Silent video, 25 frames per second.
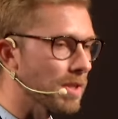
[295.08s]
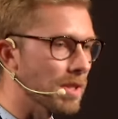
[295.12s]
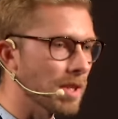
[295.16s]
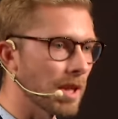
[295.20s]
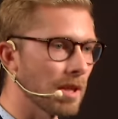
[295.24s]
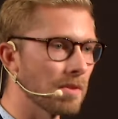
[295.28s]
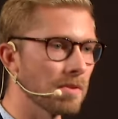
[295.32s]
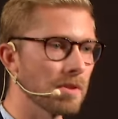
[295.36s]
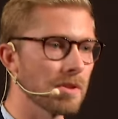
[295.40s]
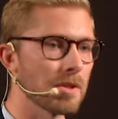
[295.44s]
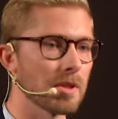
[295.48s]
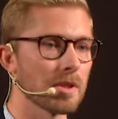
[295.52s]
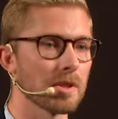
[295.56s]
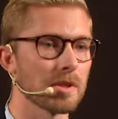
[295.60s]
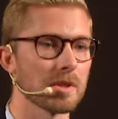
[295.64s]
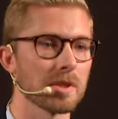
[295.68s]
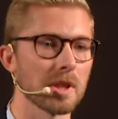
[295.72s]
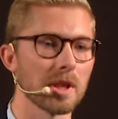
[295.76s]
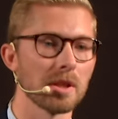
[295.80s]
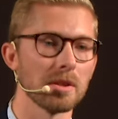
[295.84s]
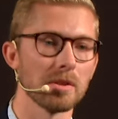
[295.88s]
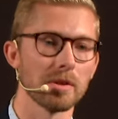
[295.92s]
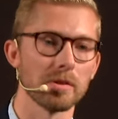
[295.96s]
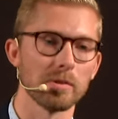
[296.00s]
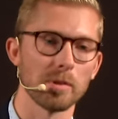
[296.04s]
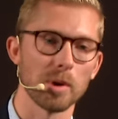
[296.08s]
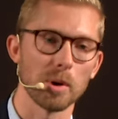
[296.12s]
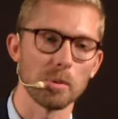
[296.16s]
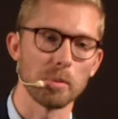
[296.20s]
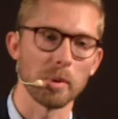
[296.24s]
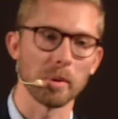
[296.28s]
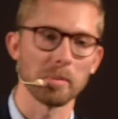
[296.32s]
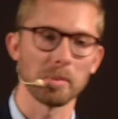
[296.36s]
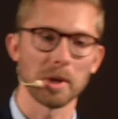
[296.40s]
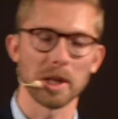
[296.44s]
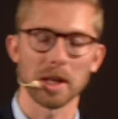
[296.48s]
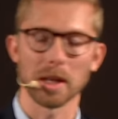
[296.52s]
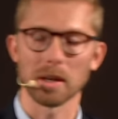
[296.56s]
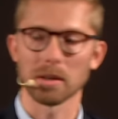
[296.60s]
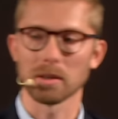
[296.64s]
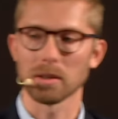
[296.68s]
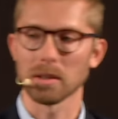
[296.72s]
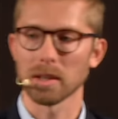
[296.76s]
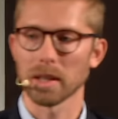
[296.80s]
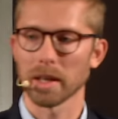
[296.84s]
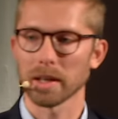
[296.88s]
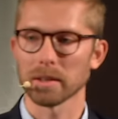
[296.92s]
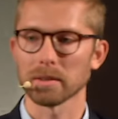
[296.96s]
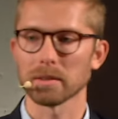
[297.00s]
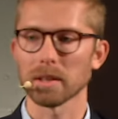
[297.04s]
sensors in the robot, we can
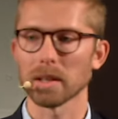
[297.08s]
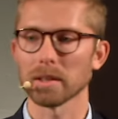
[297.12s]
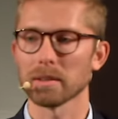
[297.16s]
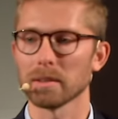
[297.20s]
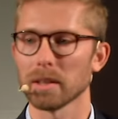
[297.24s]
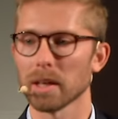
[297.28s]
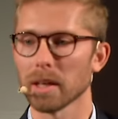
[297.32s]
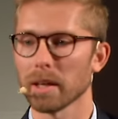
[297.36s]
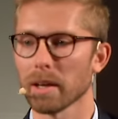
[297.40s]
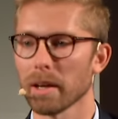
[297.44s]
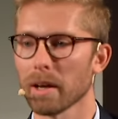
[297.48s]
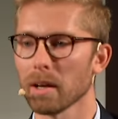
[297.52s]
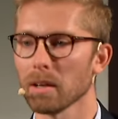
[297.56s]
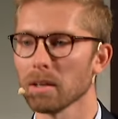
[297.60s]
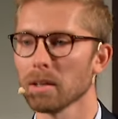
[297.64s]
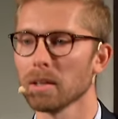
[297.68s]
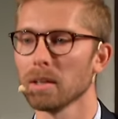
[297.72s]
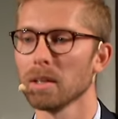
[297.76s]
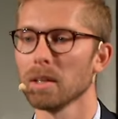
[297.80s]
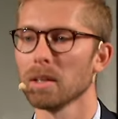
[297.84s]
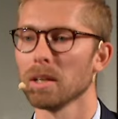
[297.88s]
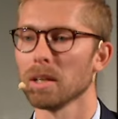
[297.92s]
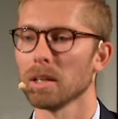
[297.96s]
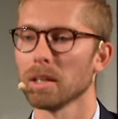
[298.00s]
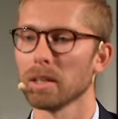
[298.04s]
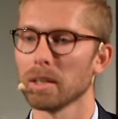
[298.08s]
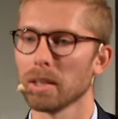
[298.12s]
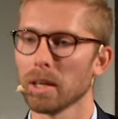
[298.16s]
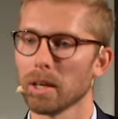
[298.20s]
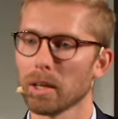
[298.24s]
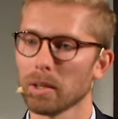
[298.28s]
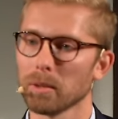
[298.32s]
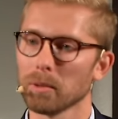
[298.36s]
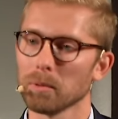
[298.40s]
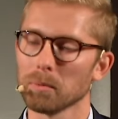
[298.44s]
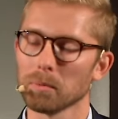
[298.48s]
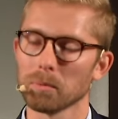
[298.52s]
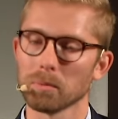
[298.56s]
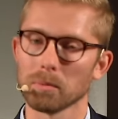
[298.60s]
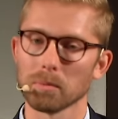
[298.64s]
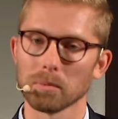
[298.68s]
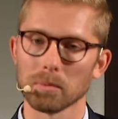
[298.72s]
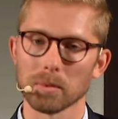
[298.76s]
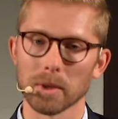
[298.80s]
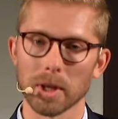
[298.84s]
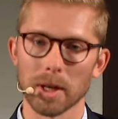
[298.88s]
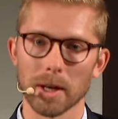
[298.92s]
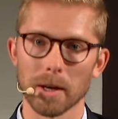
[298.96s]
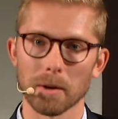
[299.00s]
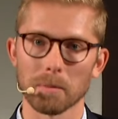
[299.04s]
collect that data, and then
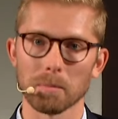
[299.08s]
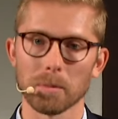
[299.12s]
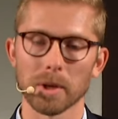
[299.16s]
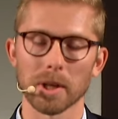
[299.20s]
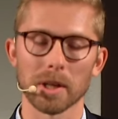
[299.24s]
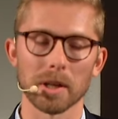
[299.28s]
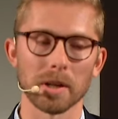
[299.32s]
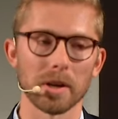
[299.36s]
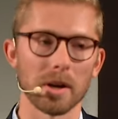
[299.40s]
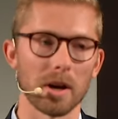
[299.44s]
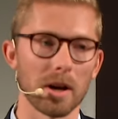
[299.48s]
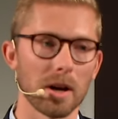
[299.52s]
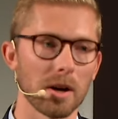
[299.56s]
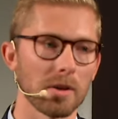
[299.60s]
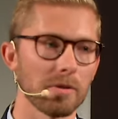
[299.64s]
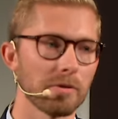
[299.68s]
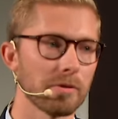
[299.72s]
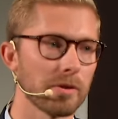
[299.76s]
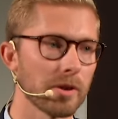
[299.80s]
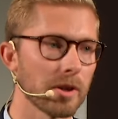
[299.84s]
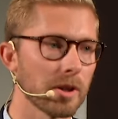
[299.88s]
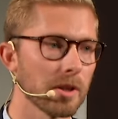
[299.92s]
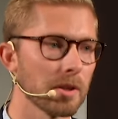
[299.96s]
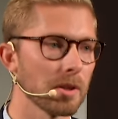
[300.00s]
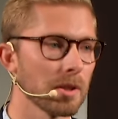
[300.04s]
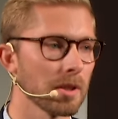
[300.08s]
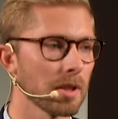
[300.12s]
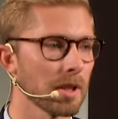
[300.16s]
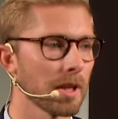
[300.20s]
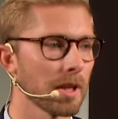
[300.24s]
we can offer